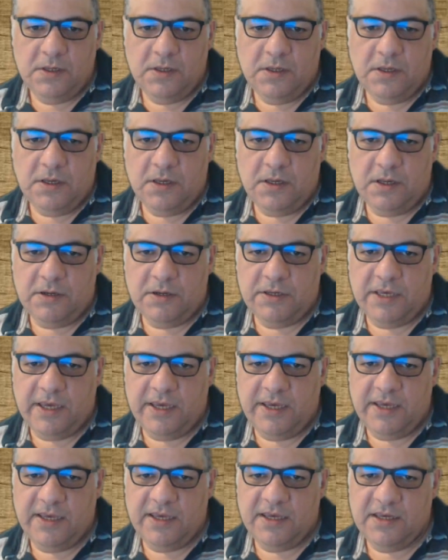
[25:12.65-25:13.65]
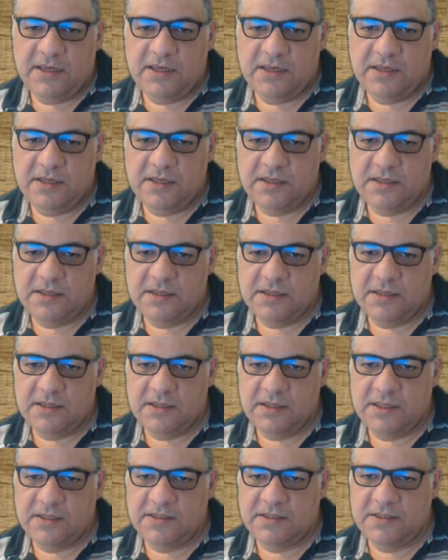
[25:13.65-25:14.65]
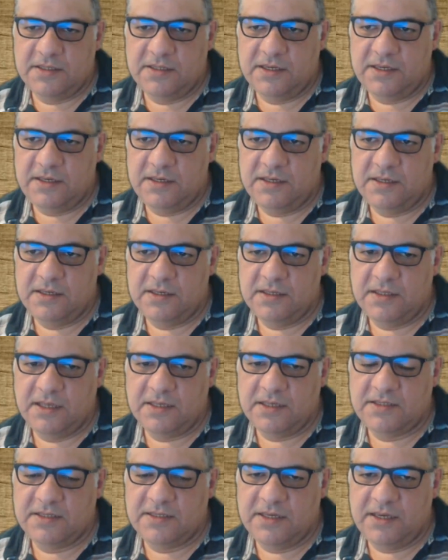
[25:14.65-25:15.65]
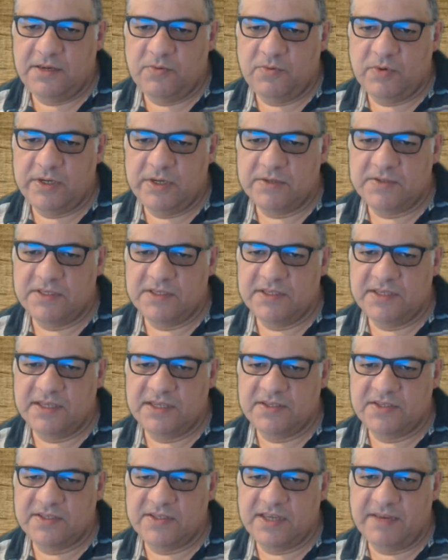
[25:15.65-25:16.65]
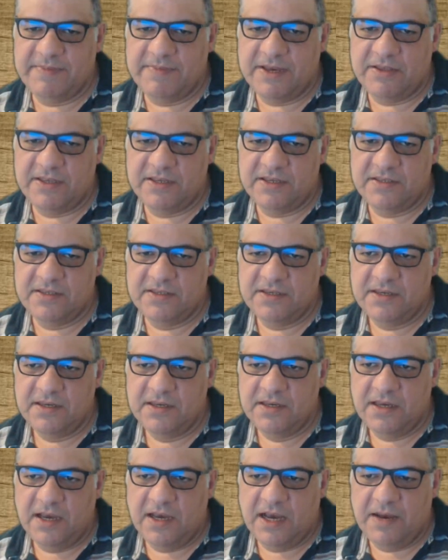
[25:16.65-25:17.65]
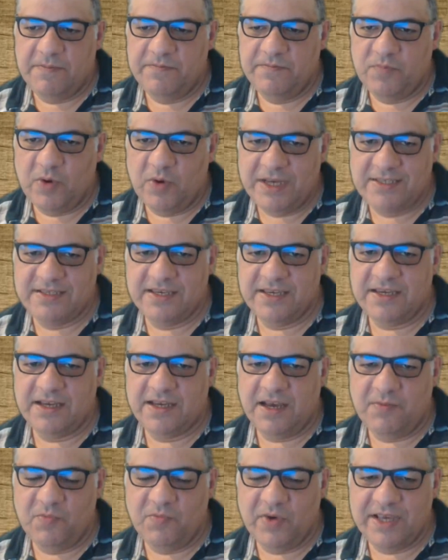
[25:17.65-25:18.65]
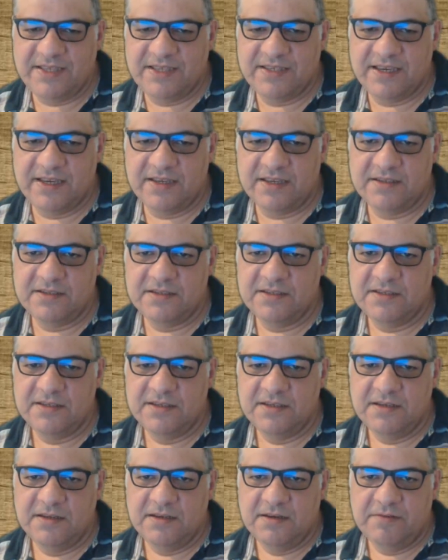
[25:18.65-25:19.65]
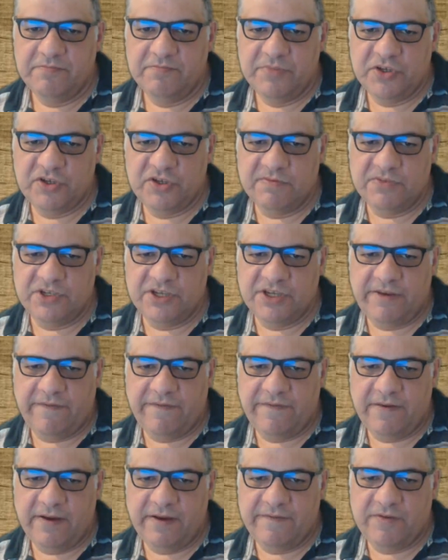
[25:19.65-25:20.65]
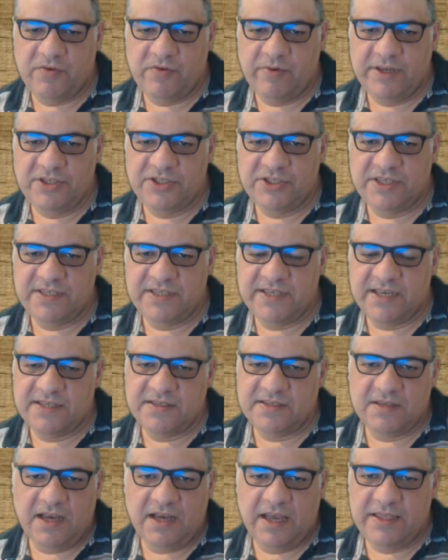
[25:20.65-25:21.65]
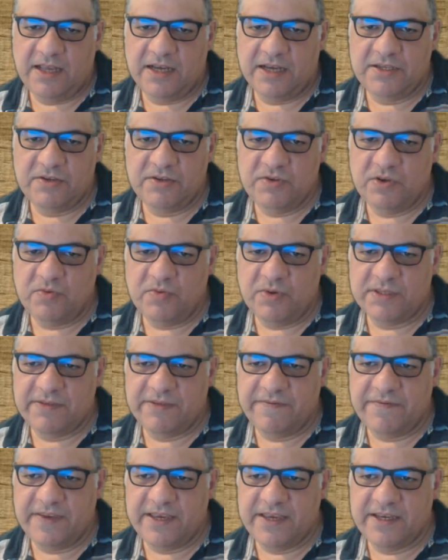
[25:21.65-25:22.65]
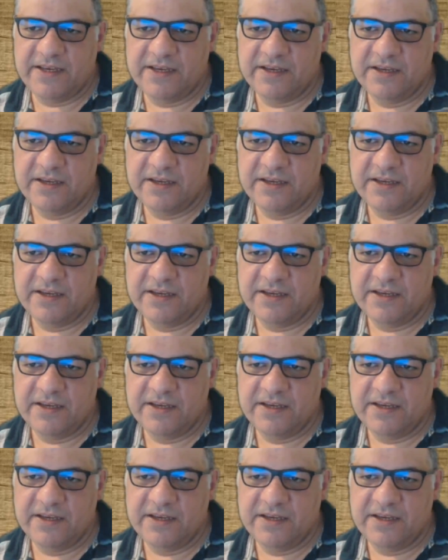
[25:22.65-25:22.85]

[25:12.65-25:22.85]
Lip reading: Okay, let's see. What else is there to say about this? I'm waiting. Bishop G5, Queen G6. I don't know what to think.